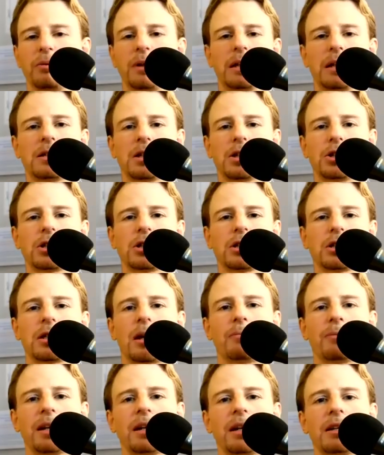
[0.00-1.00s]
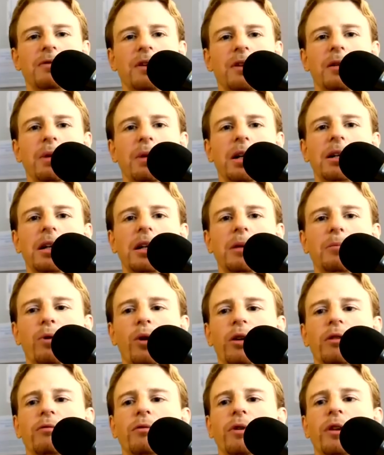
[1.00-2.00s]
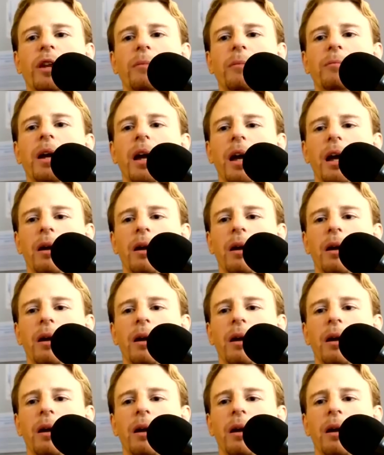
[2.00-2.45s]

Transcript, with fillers: it's just something that's fundamentally important for them.